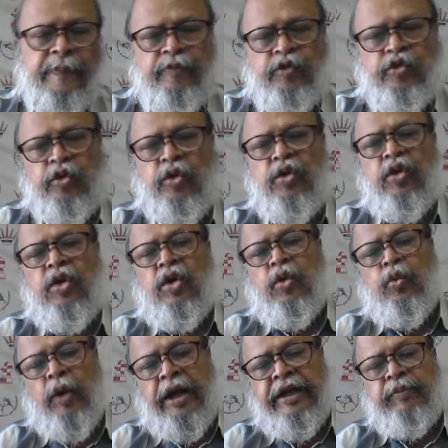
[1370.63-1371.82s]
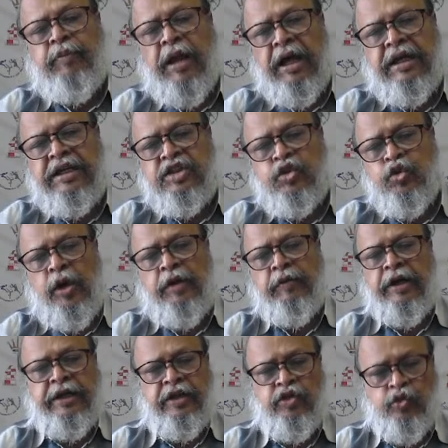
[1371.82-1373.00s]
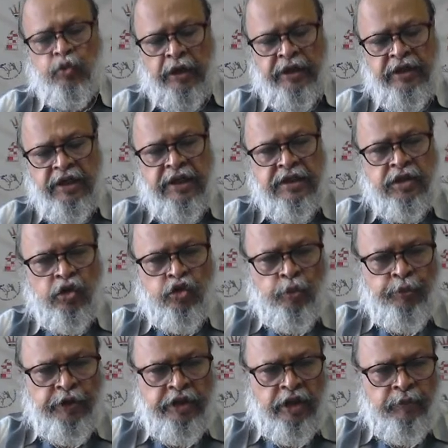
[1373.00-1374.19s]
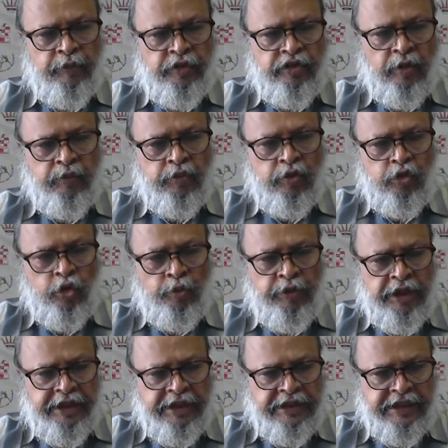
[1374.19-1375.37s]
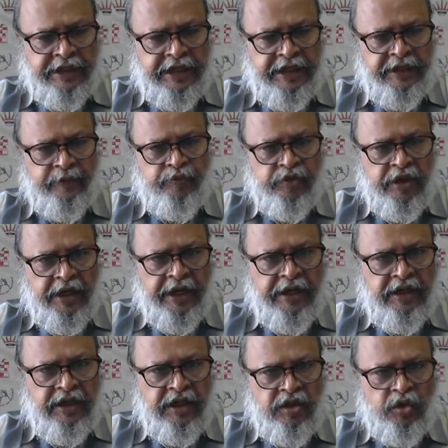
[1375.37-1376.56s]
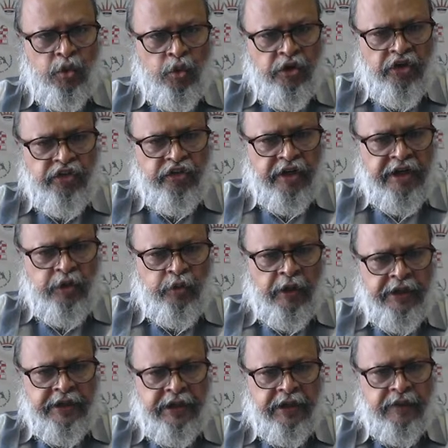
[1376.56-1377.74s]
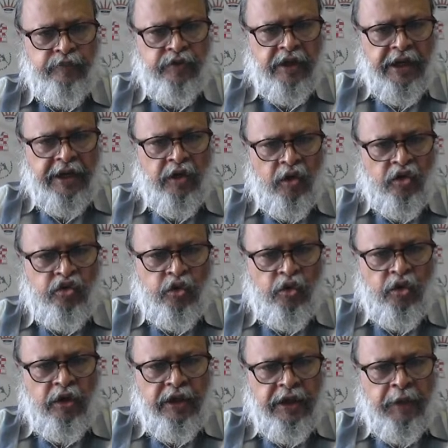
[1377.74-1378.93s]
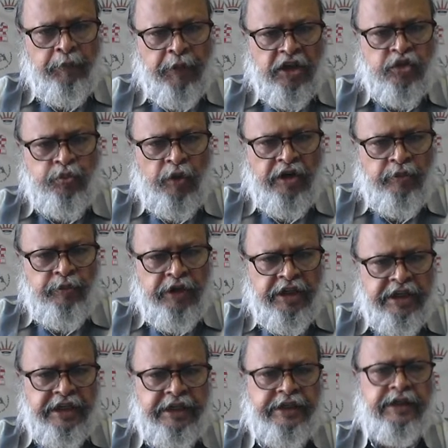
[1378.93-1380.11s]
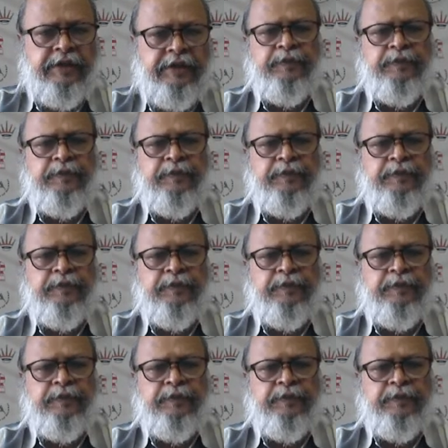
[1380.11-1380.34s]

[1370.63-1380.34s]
So black has two advantages. One, the superior bishop dominating the knight, and the rook is ready to enter, and also a pass pawn being created.